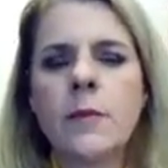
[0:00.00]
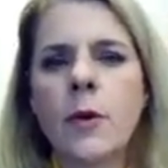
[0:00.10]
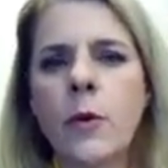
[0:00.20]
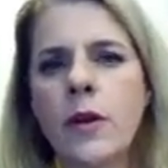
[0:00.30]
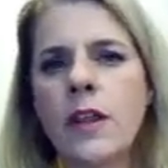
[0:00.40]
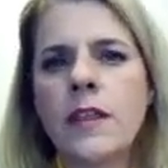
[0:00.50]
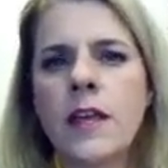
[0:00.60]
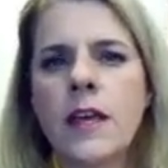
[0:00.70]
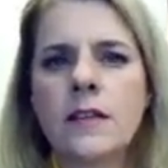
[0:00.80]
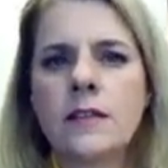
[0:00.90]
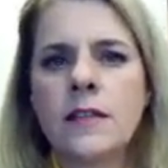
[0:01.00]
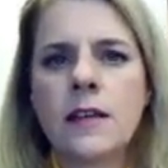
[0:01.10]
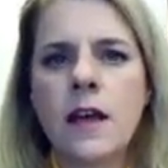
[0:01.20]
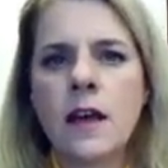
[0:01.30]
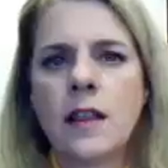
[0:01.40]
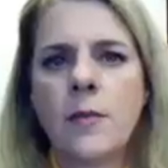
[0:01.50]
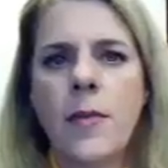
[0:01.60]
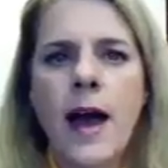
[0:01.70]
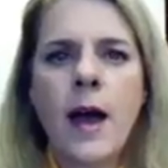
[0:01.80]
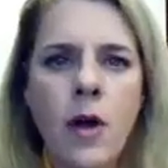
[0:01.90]
but one of the things that the
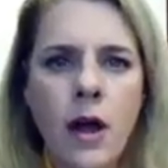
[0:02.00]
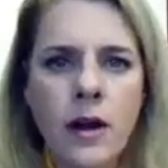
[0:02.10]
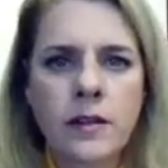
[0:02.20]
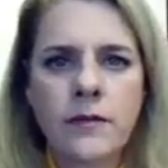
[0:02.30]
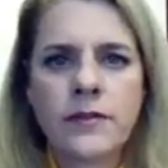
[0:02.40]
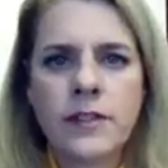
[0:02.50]
byproduct